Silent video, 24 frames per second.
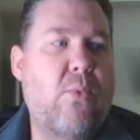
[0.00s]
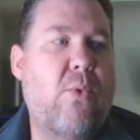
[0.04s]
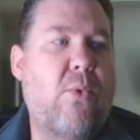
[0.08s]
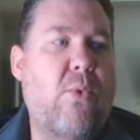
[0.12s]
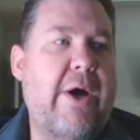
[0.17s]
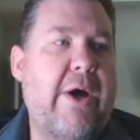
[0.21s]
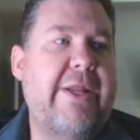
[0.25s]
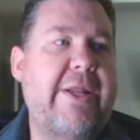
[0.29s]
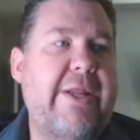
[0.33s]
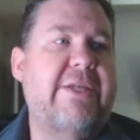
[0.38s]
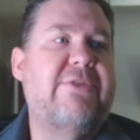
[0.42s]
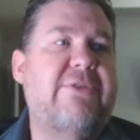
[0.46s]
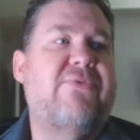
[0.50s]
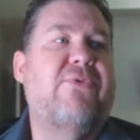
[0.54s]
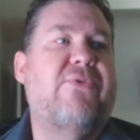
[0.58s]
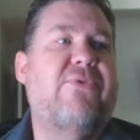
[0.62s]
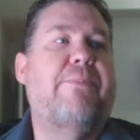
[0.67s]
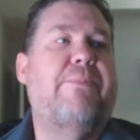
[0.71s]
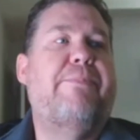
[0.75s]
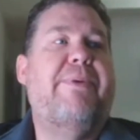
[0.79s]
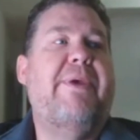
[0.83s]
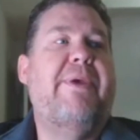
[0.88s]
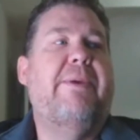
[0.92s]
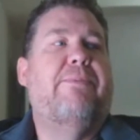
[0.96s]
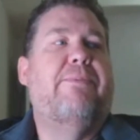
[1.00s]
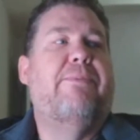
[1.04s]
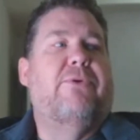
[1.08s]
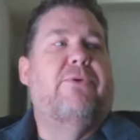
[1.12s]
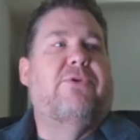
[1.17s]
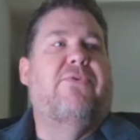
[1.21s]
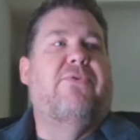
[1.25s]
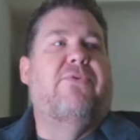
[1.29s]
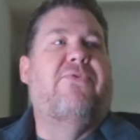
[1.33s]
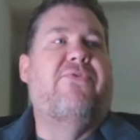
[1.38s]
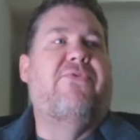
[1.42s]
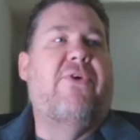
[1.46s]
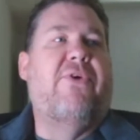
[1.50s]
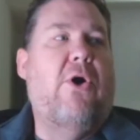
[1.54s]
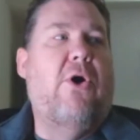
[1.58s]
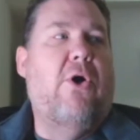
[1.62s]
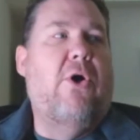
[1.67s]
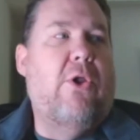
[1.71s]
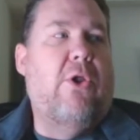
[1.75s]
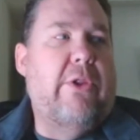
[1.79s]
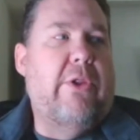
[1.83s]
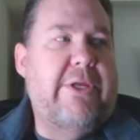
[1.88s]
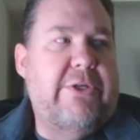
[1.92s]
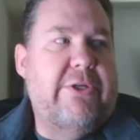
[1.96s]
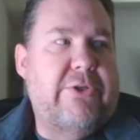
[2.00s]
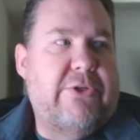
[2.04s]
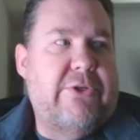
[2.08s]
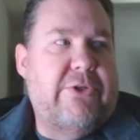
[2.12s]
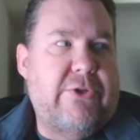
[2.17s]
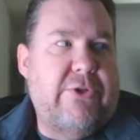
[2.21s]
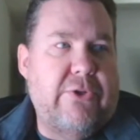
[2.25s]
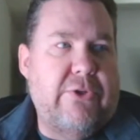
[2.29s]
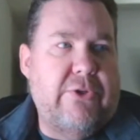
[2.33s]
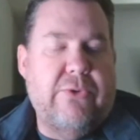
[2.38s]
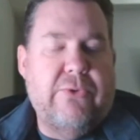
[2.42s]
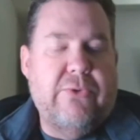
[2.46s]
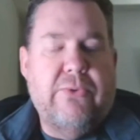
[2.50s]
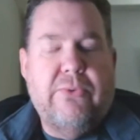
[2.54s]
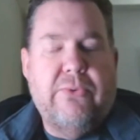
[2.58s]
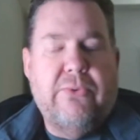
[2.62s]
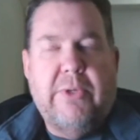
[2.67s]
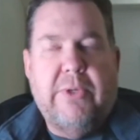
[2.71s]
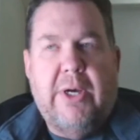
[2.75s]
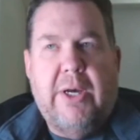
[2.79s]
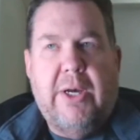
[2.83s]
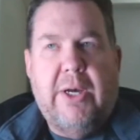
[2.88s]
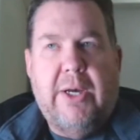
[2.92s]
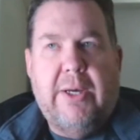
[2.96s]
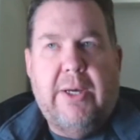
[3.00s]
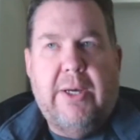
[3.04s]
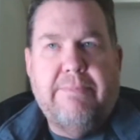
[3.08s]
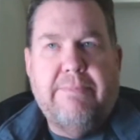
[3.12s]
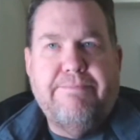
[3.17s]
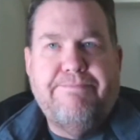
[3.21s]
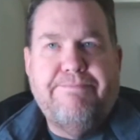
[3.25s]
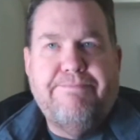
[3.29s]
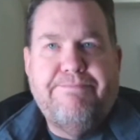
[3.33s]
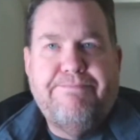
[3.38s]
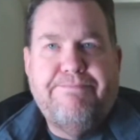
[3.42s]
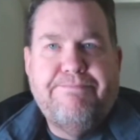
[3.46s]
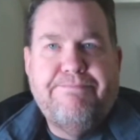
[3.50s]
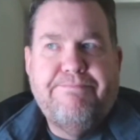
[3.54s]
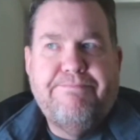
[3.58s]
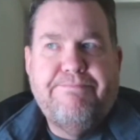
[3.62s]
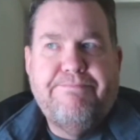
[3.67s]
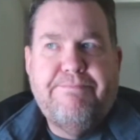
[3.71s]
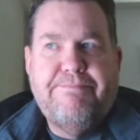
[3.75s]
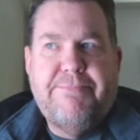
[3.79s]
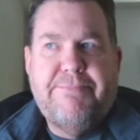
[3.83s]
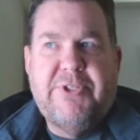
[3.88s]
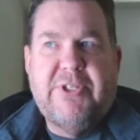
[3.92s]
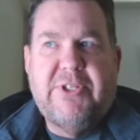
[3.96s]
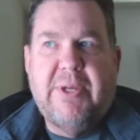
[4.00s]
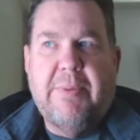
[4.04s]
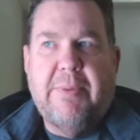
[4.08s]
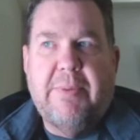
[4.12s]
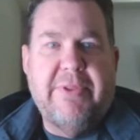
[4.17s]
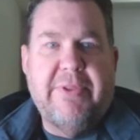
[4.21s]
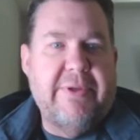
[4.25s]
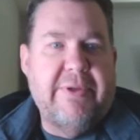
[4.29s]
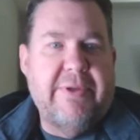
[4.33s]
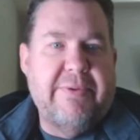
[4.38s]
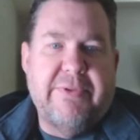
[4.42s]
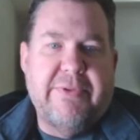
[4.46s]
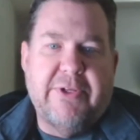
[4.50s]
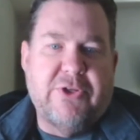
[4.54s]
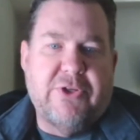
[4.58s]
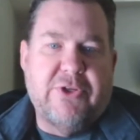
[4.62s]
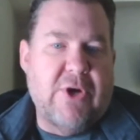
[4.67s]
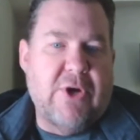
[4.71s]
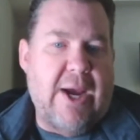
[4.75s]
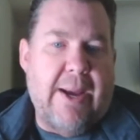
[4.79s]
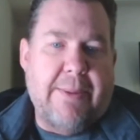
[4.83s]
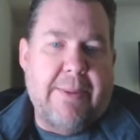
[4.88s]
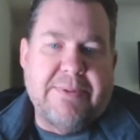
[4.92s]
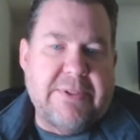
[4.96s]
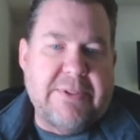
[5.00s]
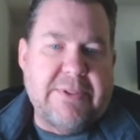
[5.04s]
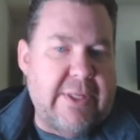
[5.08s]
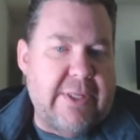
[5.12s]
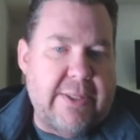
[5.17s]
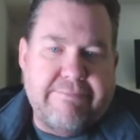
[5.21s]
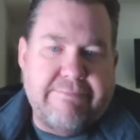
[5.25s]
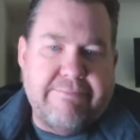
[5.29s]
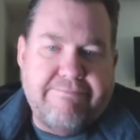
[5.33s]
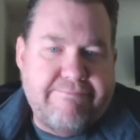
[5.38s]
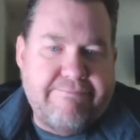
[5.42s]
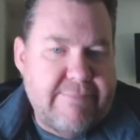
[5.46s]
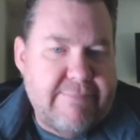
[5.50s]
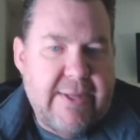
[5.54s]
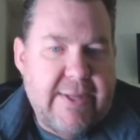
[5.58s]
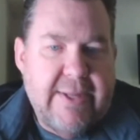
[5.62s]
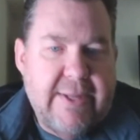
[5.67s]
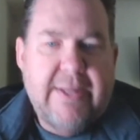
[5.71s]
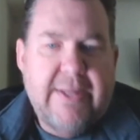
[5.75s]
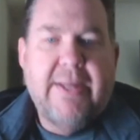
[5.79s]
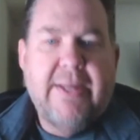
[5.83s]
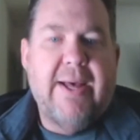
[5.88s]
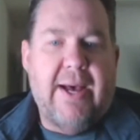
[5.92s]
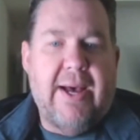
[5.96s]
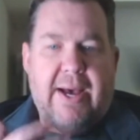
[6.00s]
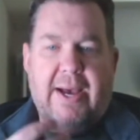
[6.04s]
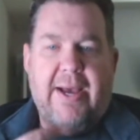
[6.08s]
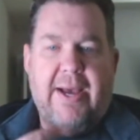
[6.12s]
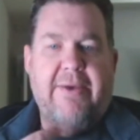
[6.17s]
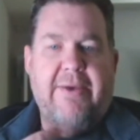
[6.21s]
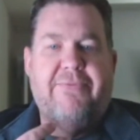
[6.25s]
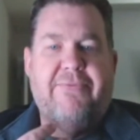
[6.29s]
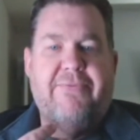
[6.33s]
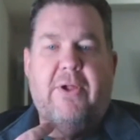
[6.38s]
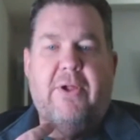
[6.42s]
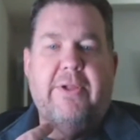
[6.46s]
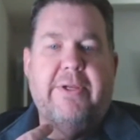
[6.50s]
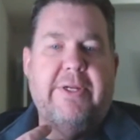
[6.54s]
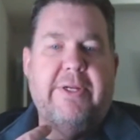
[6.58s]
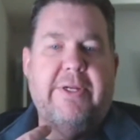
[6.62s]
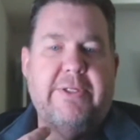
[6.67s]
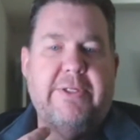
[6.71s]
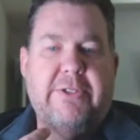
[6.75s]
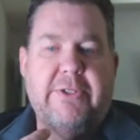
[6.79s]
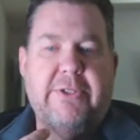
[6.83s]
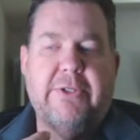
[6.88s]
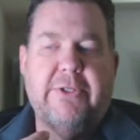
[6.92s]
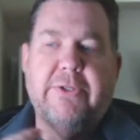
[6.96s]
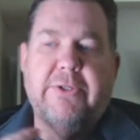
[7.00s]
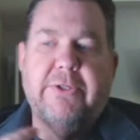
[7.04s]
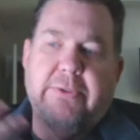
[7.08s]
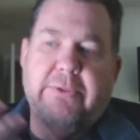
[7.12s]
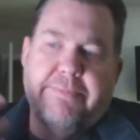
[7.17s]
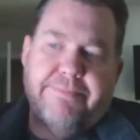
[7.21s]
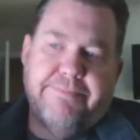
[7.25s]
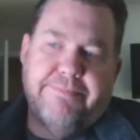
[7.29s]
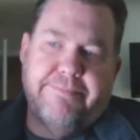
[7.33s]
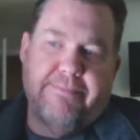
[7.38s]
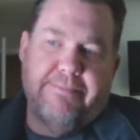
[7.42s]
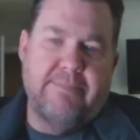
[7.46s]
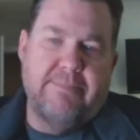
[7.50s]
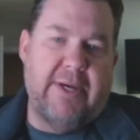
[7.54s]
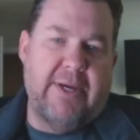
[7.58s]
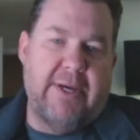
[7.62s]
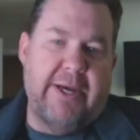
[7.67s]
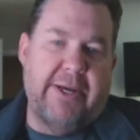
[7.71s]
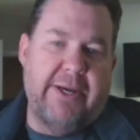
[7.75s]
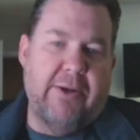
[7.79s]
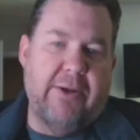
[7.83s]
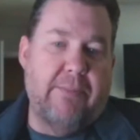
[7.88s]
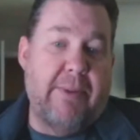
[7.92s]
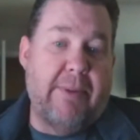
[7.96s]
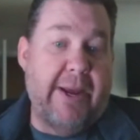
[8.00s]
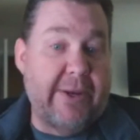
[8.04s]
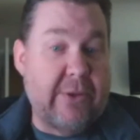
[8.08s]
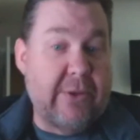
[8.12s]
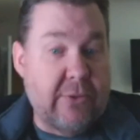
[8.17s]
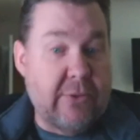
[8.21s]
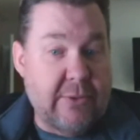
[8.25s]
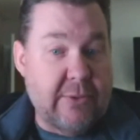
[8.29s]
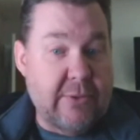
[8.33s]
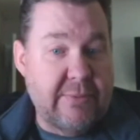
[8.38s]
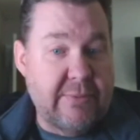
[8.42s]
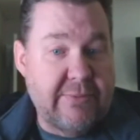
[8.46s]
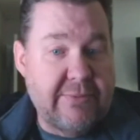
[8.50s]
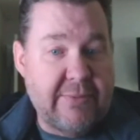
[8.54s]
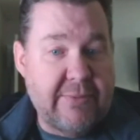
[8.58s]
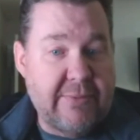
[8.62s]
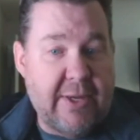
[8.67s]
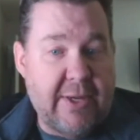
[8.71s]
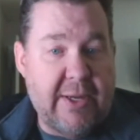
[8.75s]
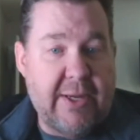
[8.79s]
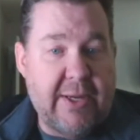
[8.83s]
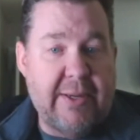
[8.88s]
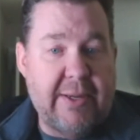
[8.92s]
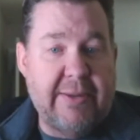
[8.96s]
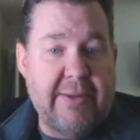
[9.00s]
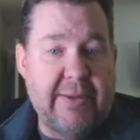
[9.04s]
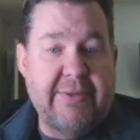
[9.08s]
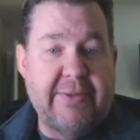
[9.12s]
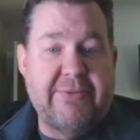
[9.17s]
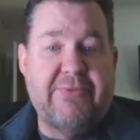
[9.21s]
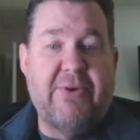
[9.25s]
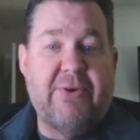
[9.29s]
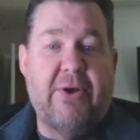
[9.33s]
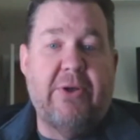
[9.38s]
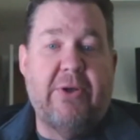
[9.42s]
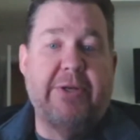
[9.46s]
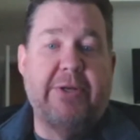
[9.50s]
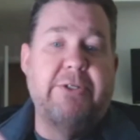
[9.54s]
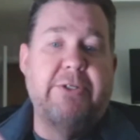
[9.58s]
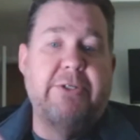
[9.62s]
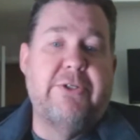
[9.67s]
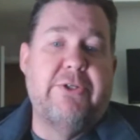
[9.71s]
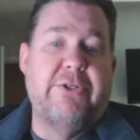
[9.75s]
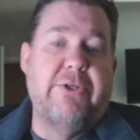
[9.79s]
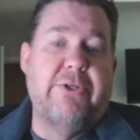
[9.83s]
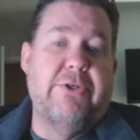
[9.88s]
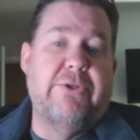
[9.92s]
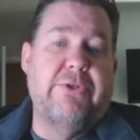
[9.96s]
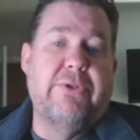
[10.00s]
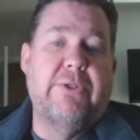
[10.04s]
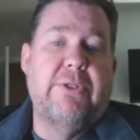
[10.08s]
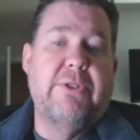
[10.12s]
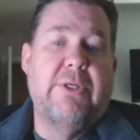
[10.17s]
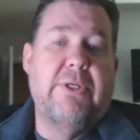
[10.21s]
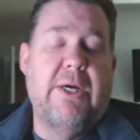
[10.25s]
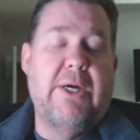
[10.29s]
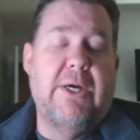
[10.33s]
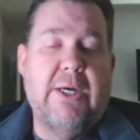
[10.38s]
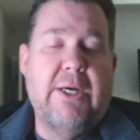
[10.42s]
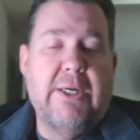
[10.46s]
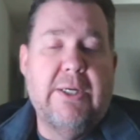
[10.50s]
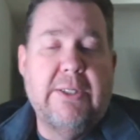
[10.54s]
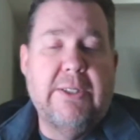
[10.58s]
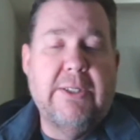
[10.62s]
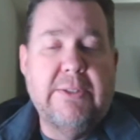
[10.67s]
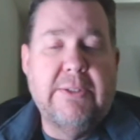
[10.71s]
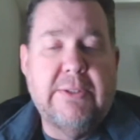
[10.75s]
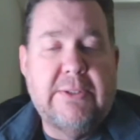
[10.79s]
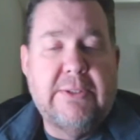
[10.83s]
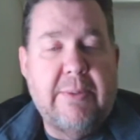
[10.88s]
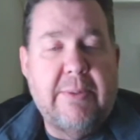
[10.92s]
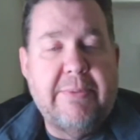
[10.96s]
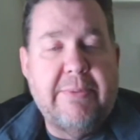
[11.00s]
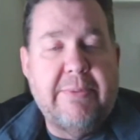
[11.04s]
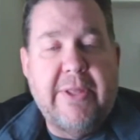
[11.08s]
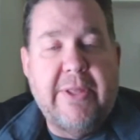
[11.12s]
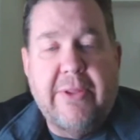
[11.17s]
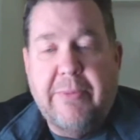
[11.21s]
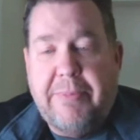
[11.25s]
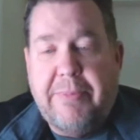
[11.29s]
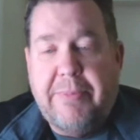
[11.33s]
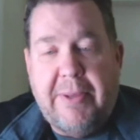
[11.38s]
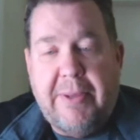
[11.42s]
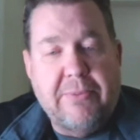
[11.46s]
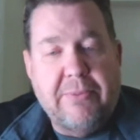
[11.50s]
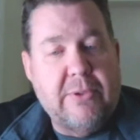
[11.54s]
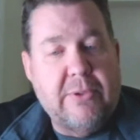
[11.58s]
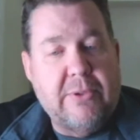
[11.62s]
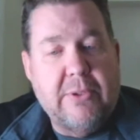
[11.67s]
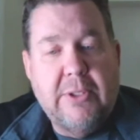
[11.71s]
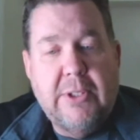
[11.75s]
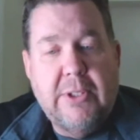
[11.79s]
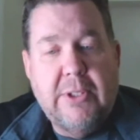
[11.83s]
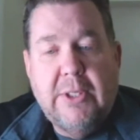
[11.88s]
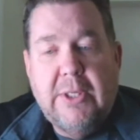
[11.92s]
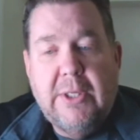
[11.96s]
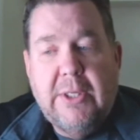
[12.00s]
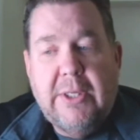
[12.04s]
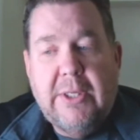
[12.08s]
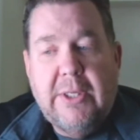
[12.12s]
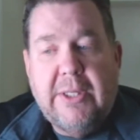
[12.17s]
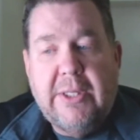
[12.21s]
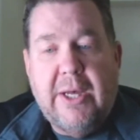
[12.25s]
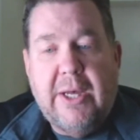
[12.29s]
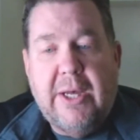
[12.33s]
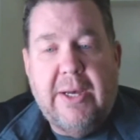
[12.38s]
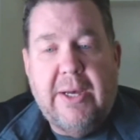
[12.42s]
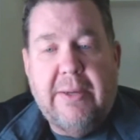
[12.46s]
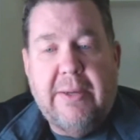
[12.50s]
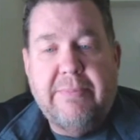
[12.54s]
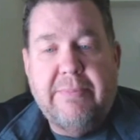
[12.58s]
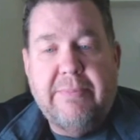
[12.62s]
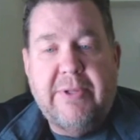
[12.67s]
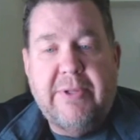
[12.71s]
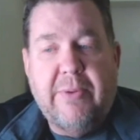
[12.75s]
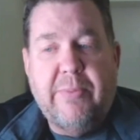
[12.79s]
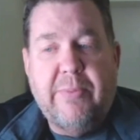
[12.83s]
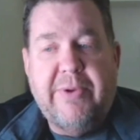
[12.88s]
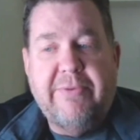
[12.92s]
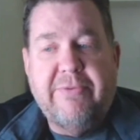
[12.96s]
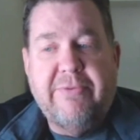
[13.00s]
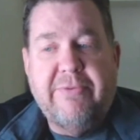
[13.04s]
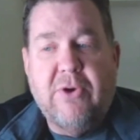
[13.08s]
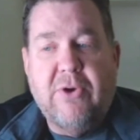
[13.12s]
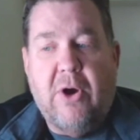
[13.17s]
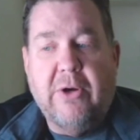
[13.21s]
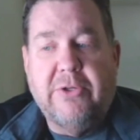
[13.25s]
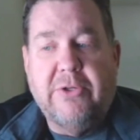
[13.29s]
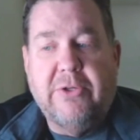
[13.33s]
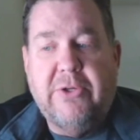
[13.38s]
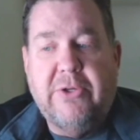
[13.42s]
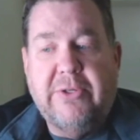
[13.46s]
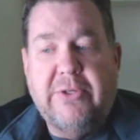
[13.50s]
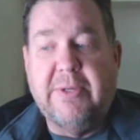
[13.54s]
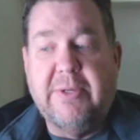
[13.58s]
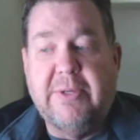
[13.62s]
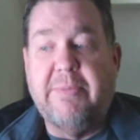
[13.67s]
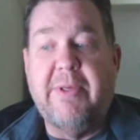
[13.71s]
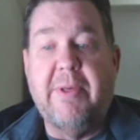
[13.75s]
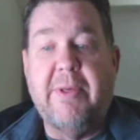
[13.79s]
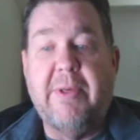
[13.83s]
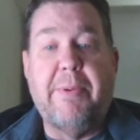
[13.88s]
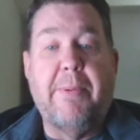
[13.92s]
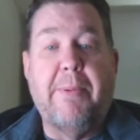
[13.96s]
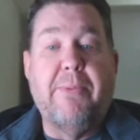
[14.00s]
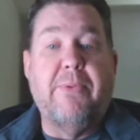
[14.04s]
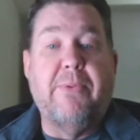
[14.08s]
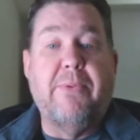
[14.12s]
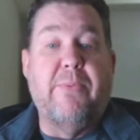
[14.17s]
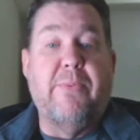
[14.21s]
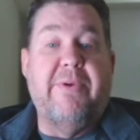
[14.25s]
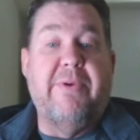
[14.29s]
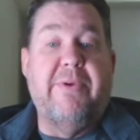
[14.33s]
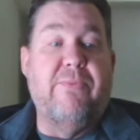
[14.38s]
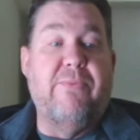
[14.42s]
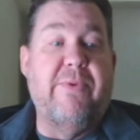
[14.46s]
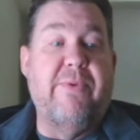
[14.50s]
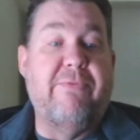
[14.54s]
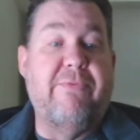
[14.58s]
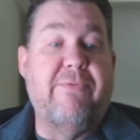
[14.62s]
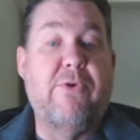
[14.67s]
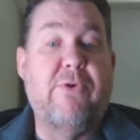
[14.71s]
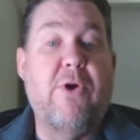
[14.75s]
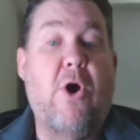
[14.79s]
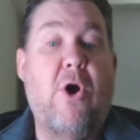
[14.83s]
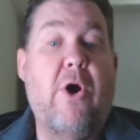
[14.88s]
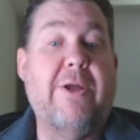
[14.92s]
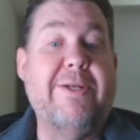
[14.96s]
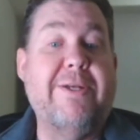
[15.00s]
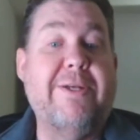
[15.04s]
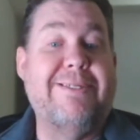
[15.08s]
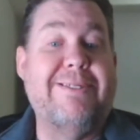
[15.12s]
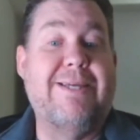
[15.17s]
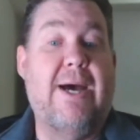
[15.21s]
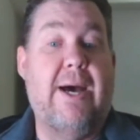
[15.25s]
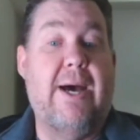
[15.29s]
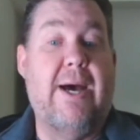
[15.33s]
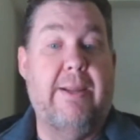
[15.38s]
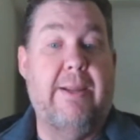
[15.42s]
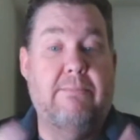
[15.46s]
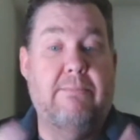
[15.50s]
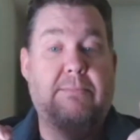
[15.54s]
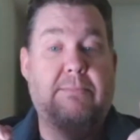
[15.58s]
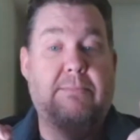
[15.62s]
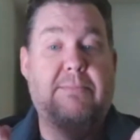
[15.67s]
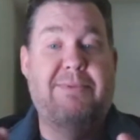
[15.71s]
want is for people to fall into some of the traps that I've fallen into. I know Michael has fallen into, some of the other people that we've talked to, and some of the other people that we've caught in time